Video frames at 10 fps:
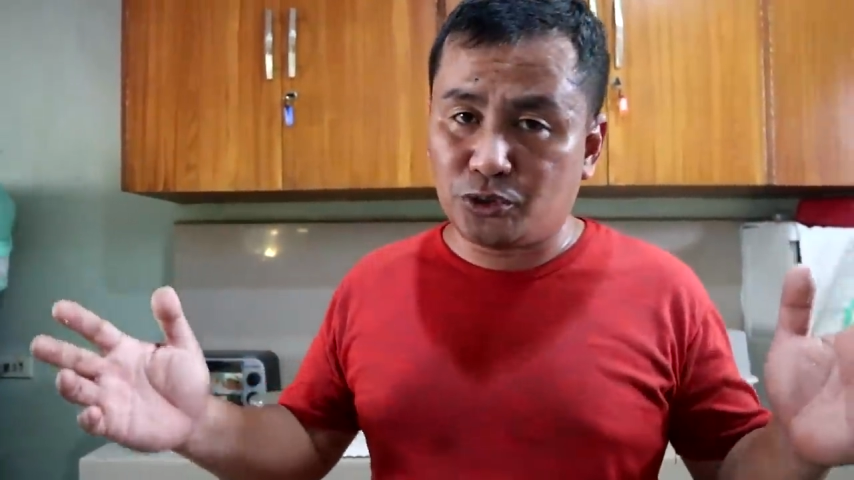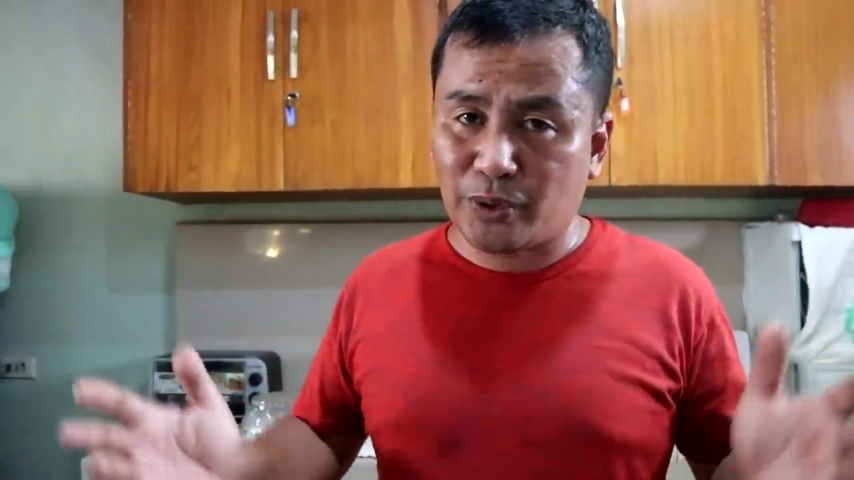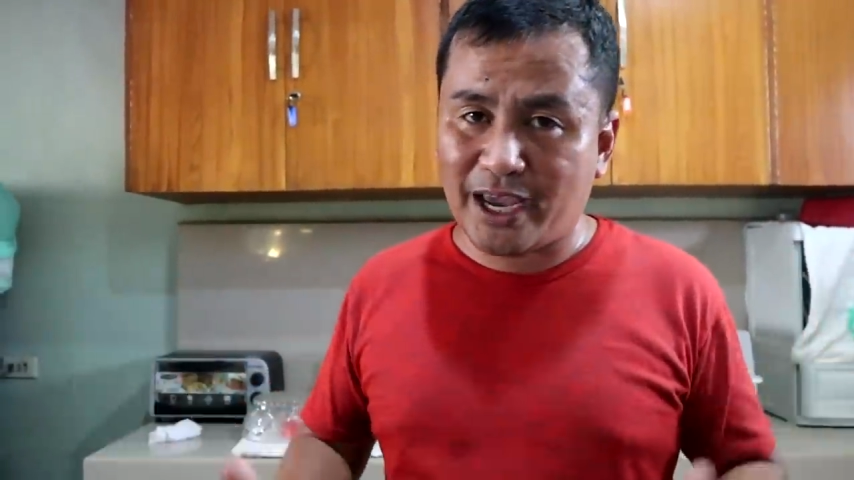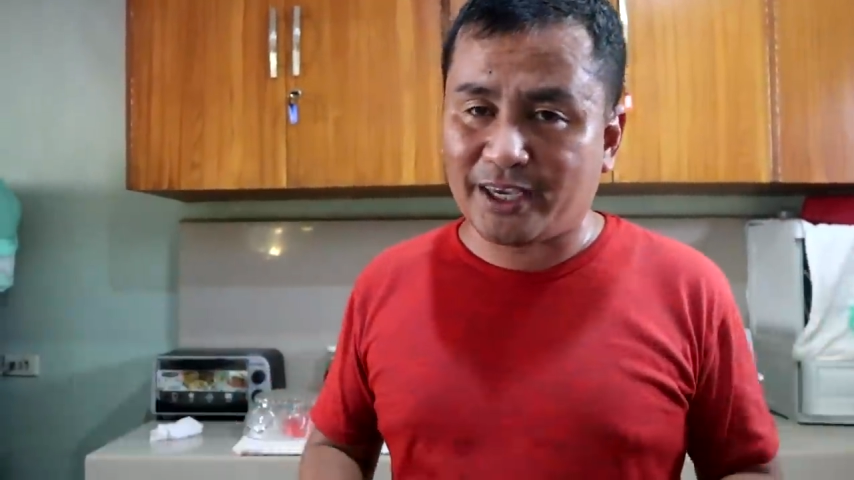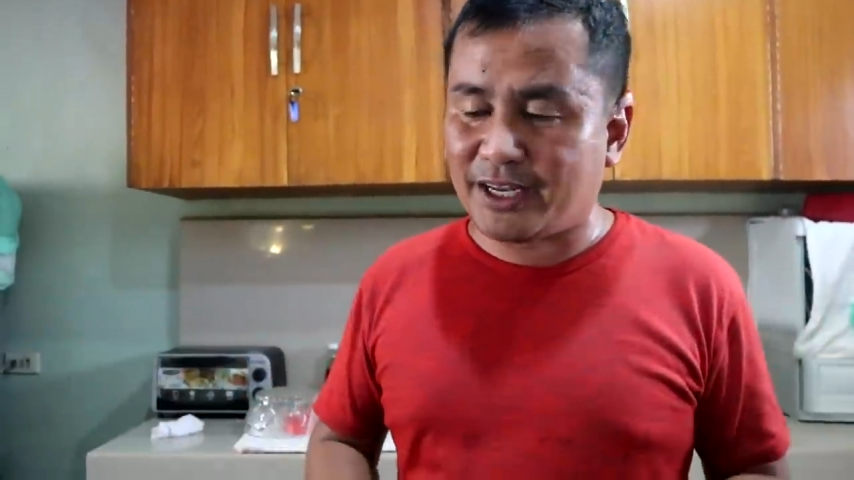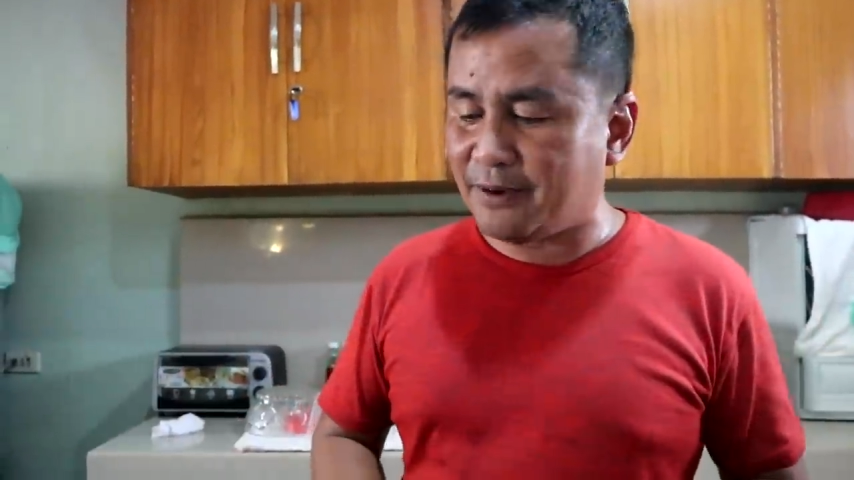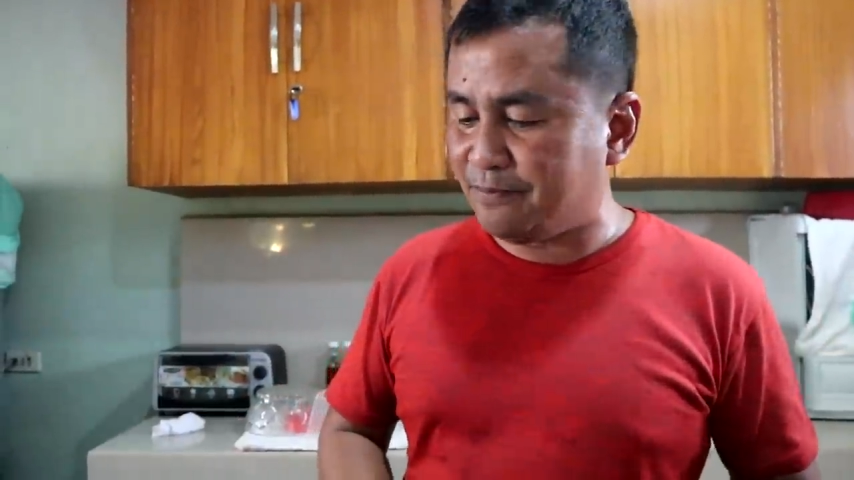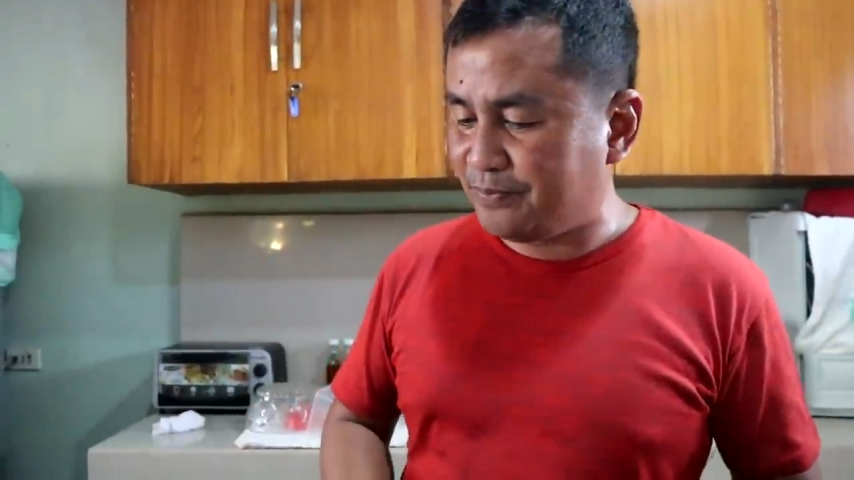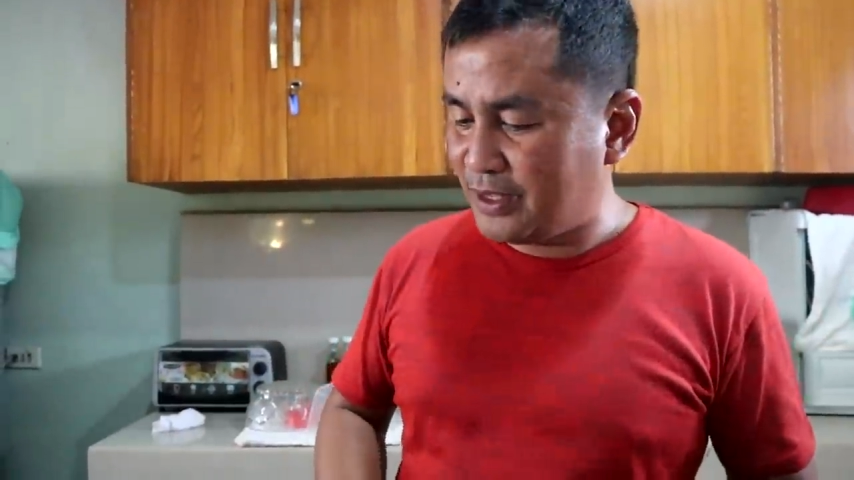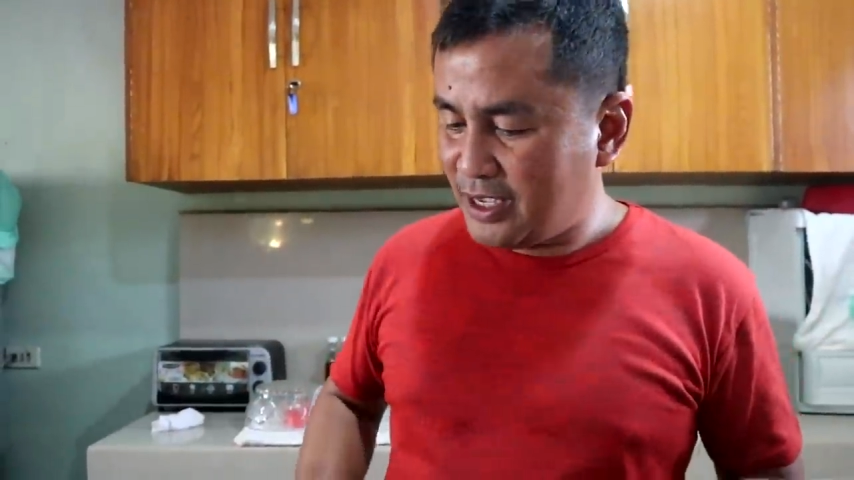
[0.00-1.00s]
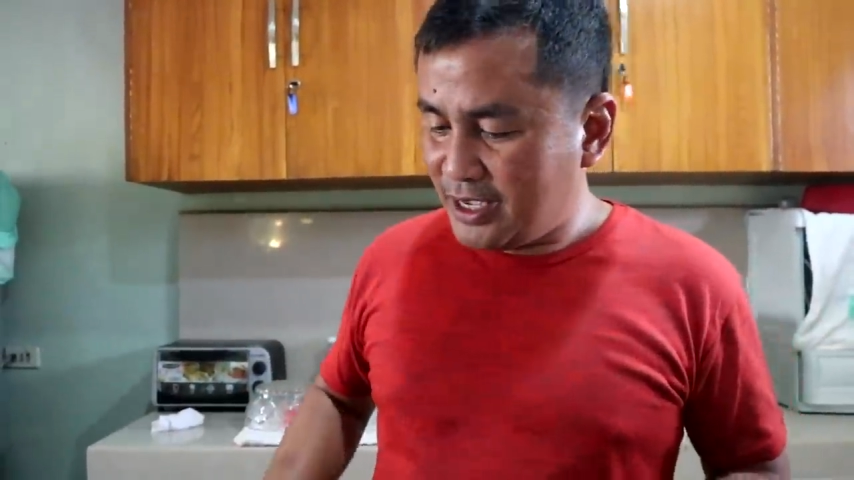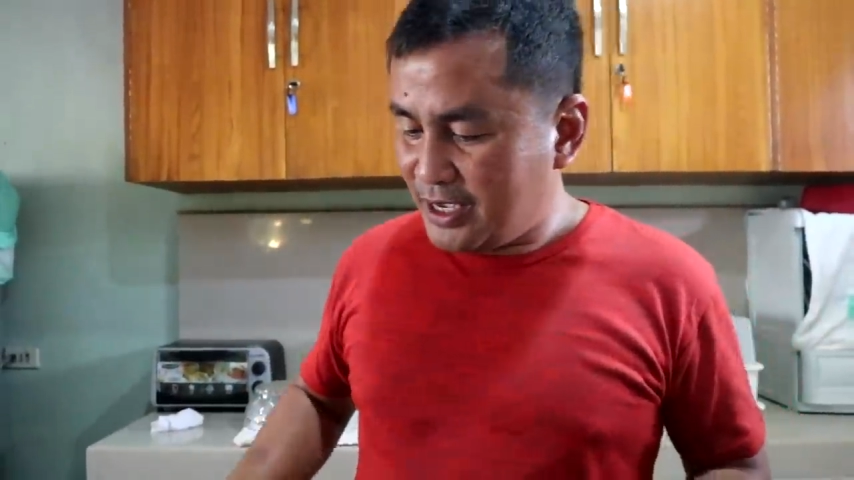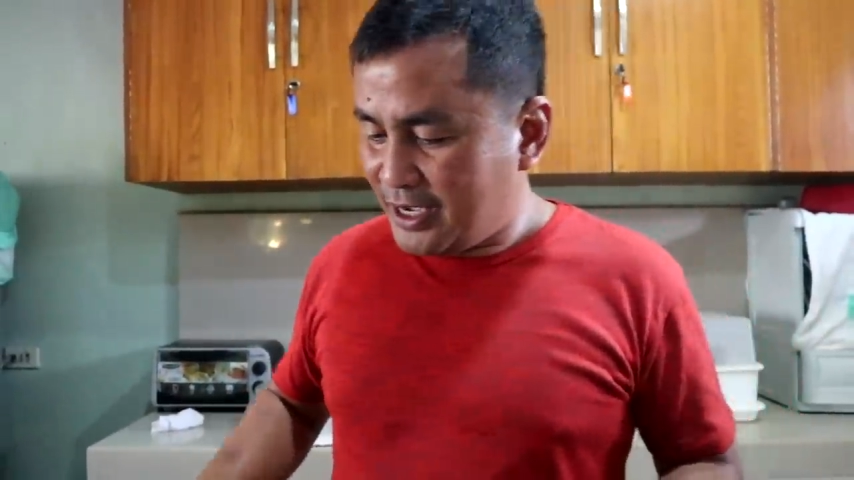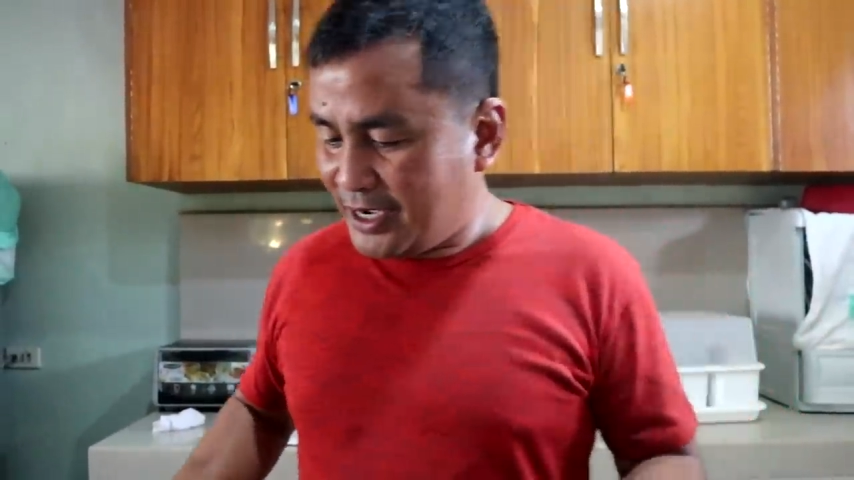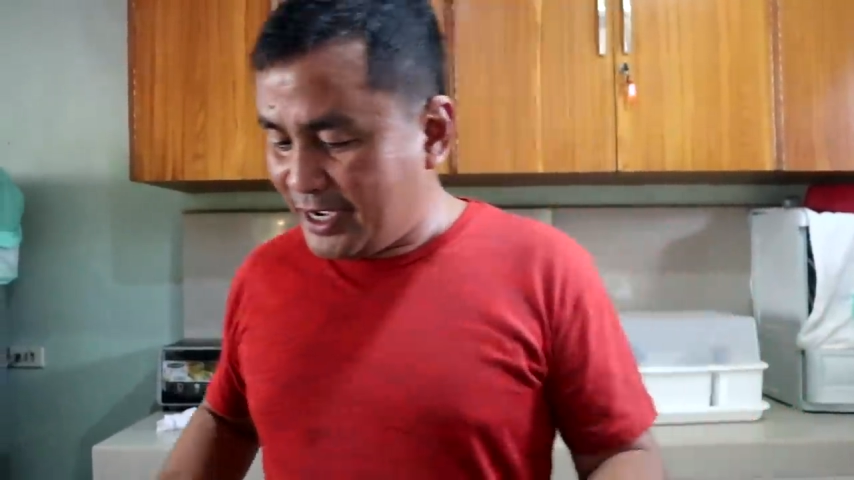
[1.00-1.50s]
dry it up.
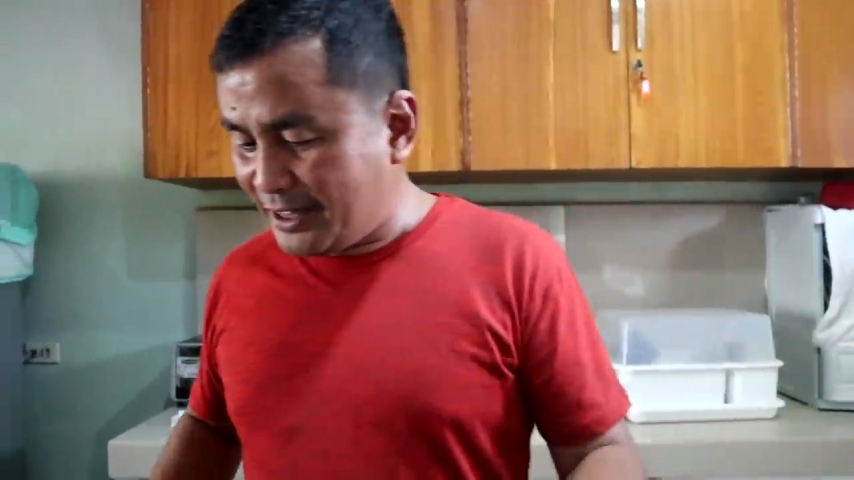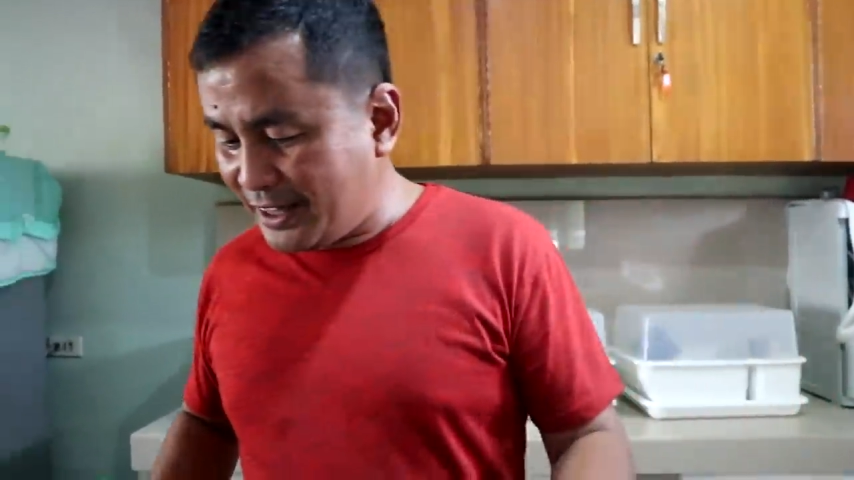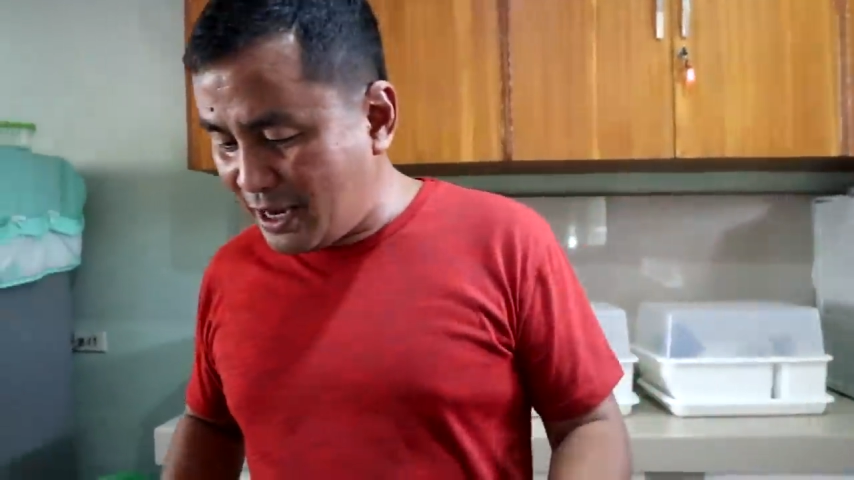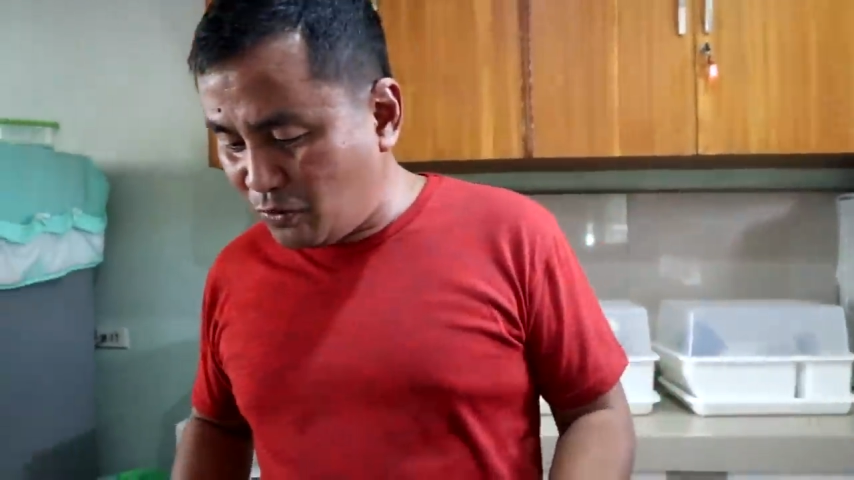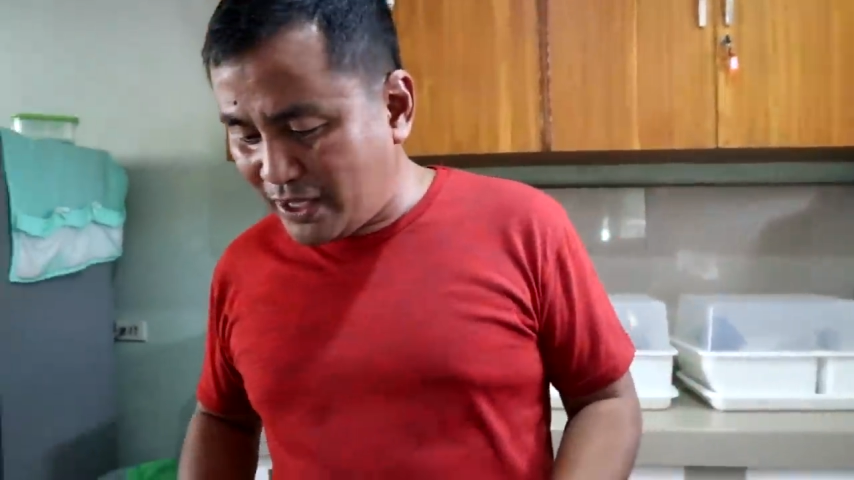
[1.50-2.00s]
And then